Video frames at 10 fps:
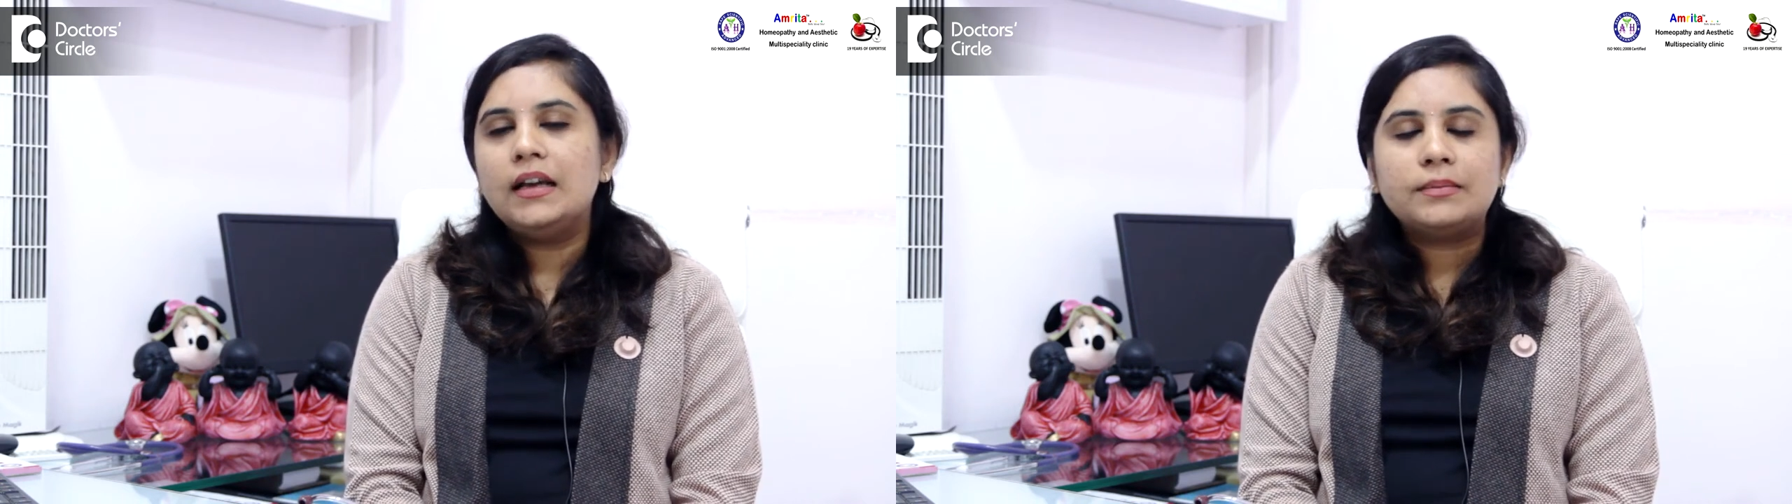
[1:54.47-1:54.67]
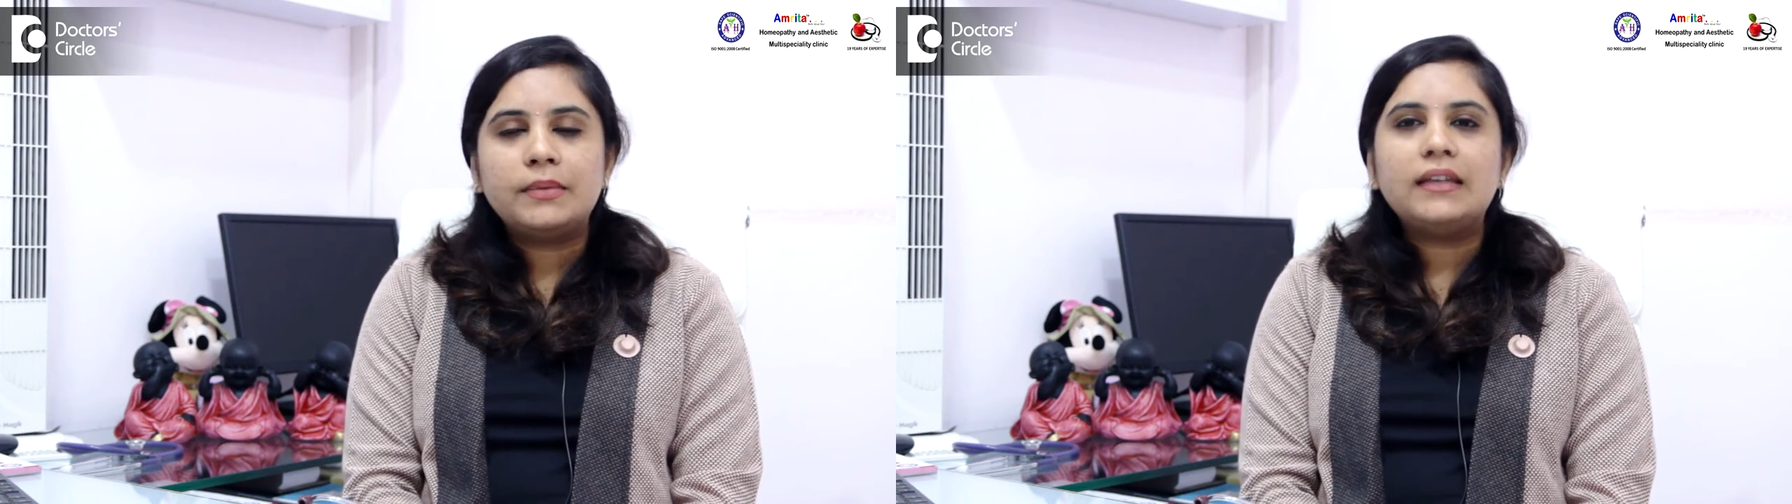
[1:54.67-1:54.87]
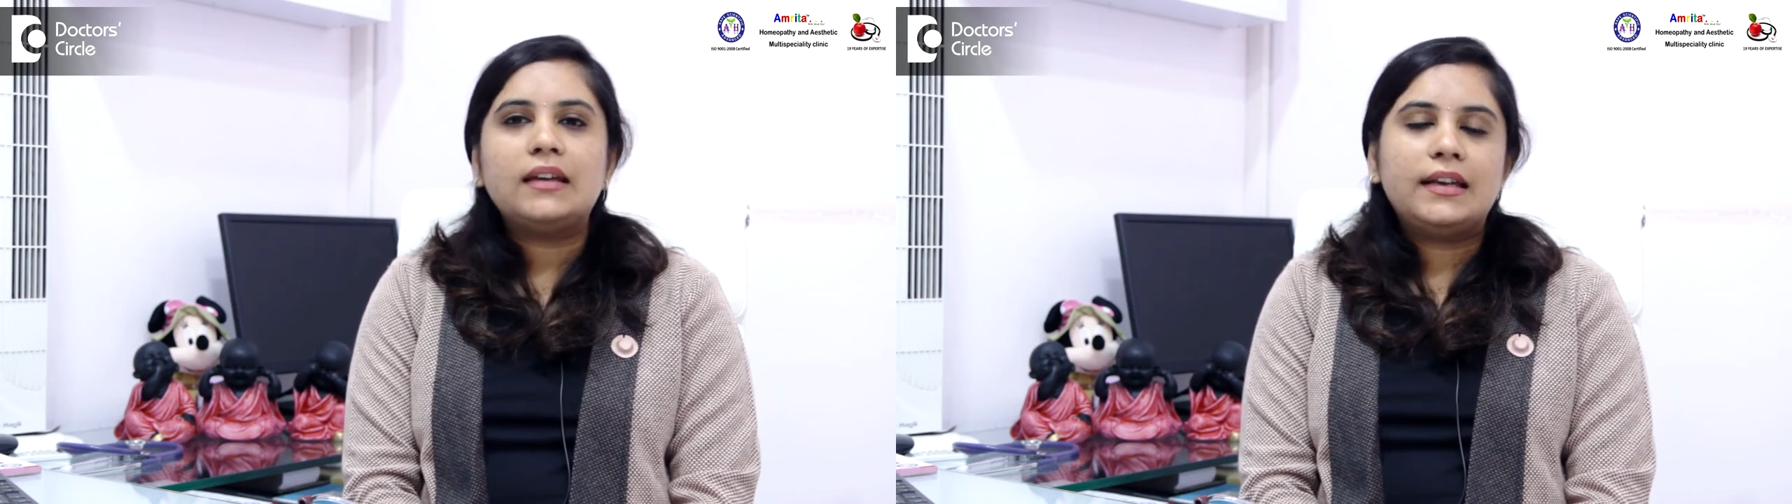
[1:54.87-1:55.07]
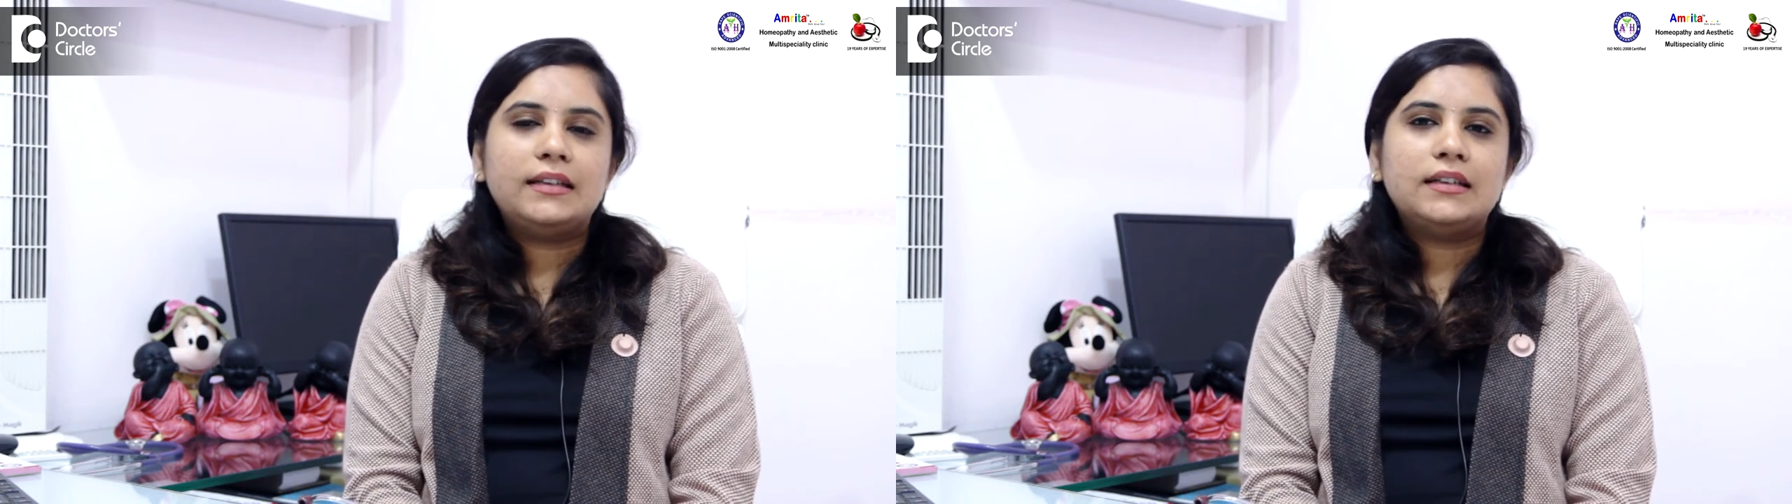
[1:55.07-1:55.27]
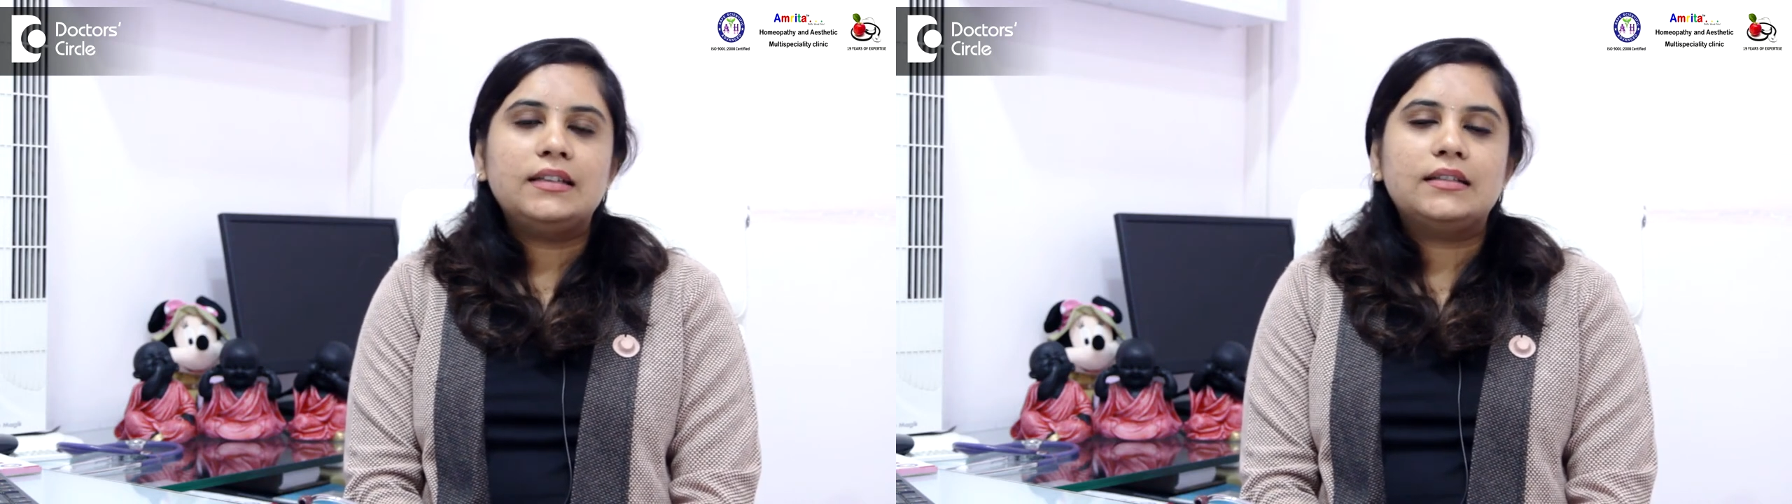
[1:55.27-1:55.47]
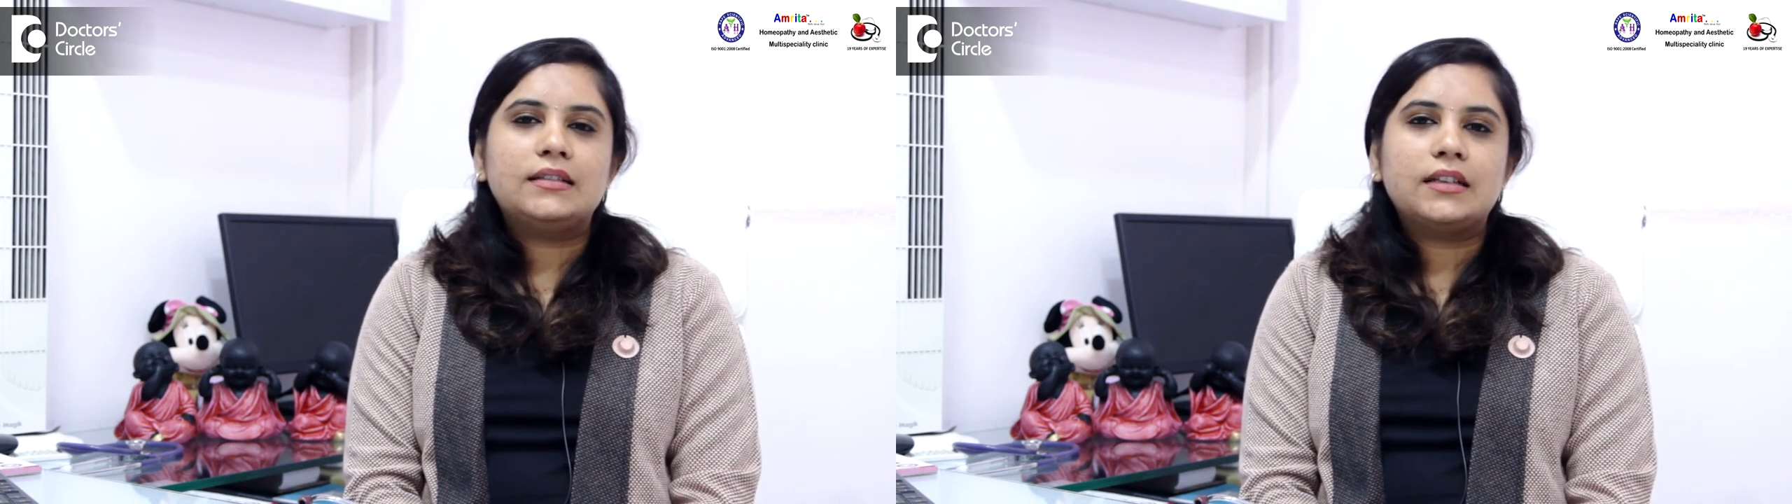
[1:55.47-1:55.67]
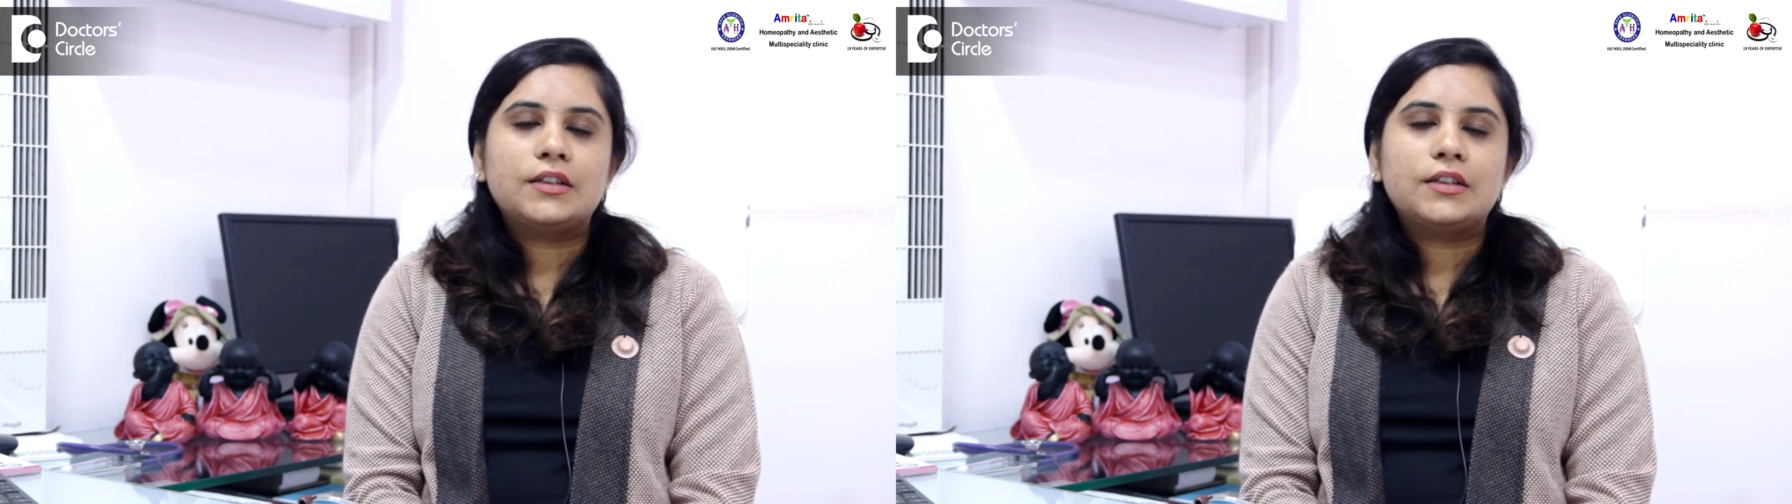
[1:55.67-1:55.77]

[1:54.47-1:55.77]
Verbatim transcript: The main idea here